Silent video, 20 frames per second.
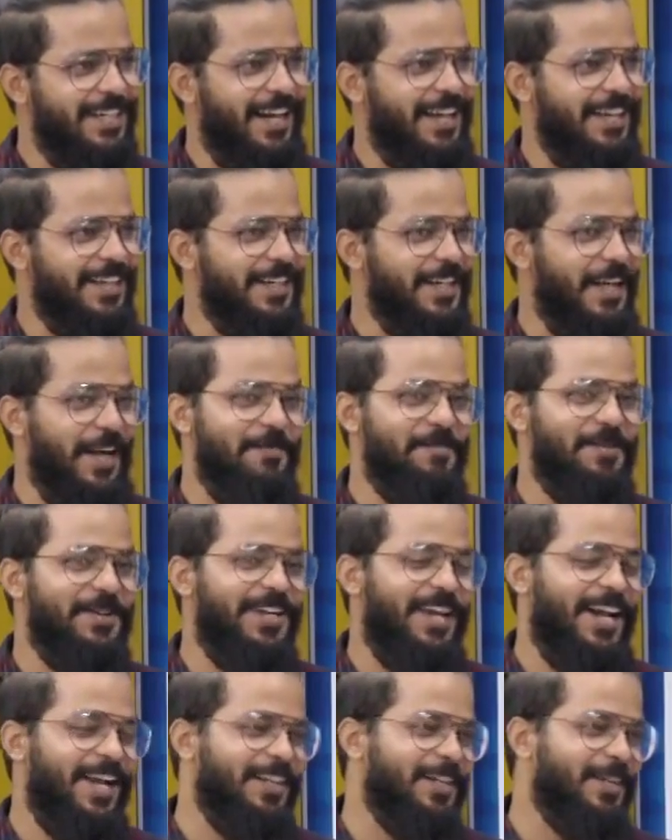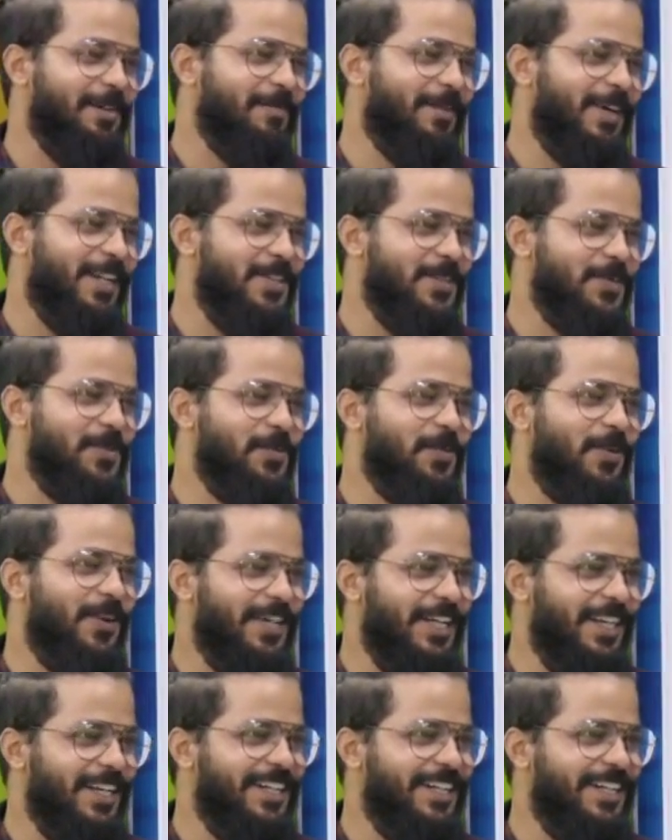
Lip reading: and came here Hyderabad to work